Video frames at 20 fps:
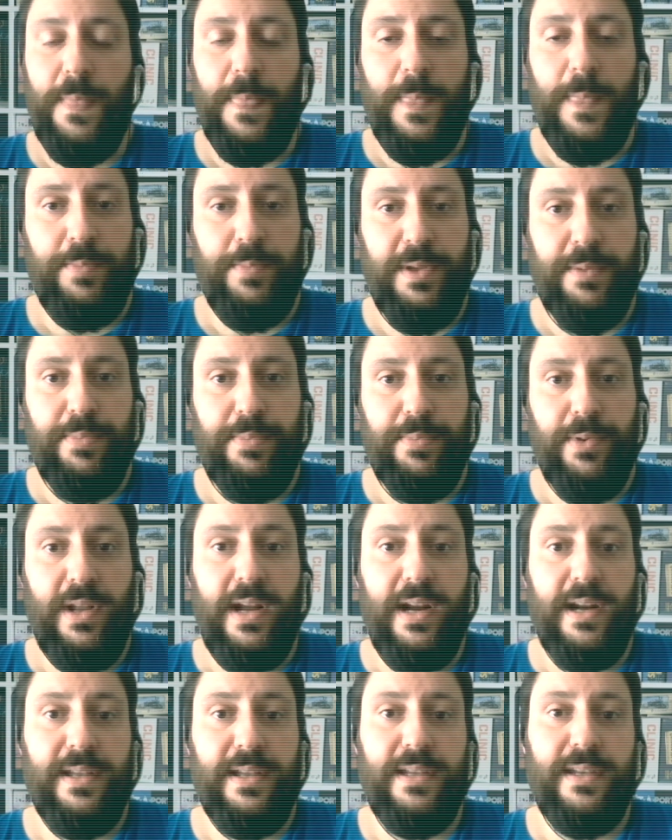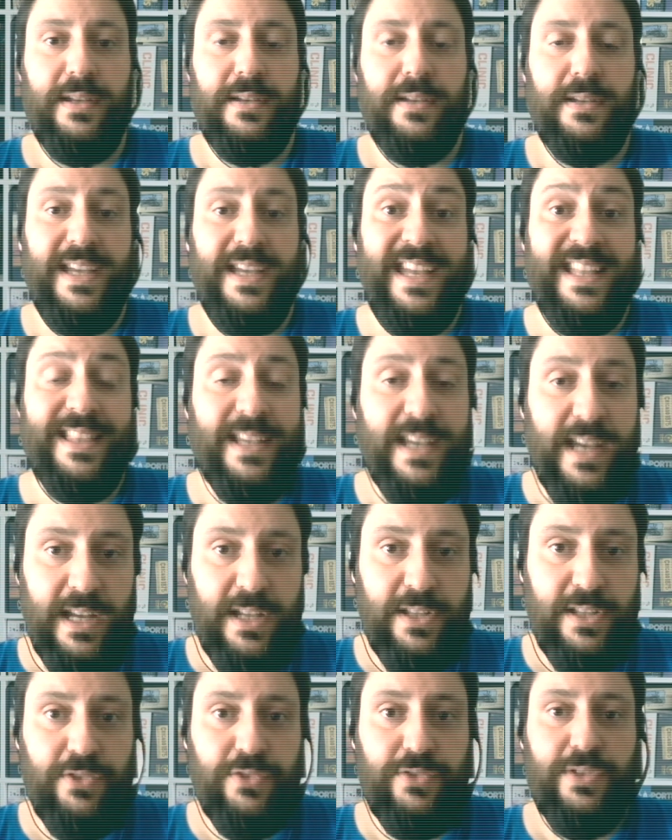people are
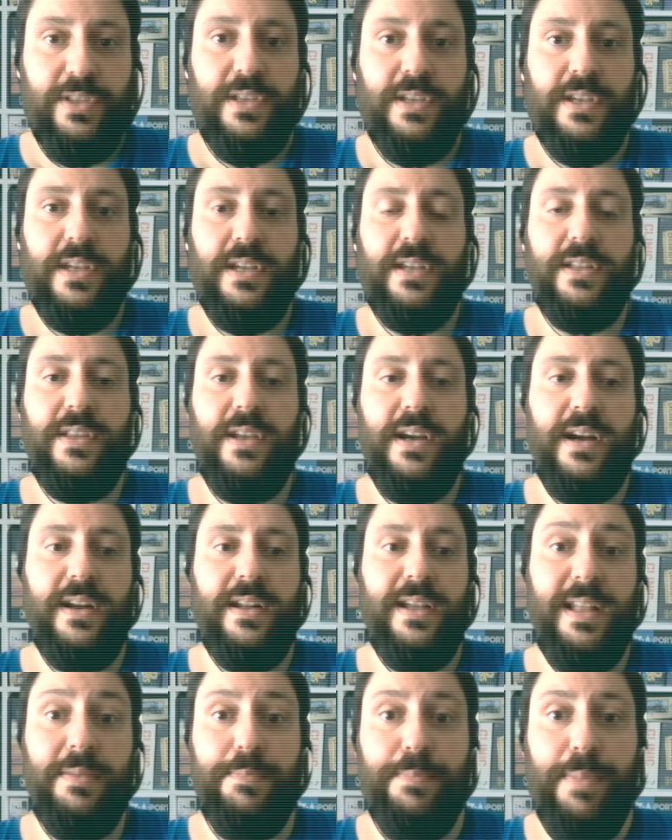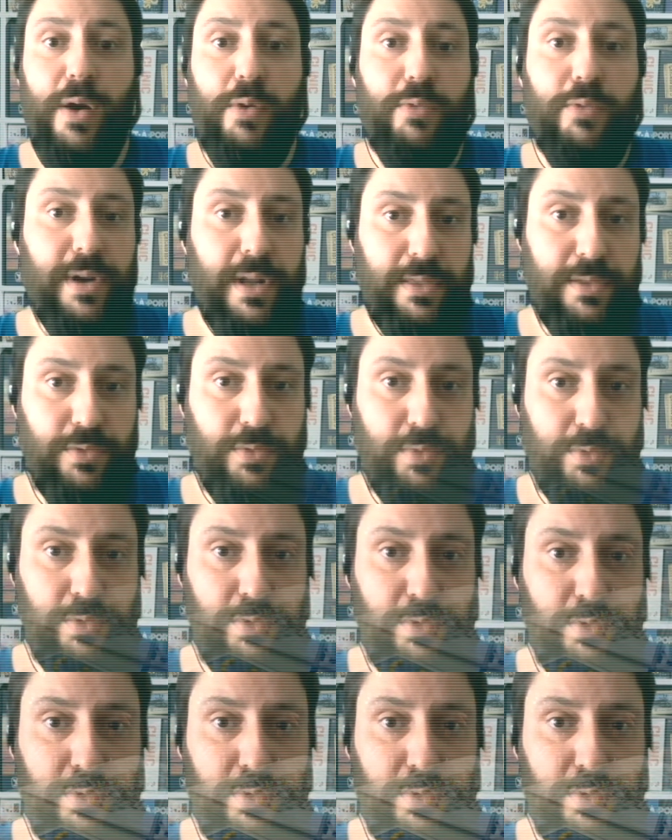engaged and are empowered to do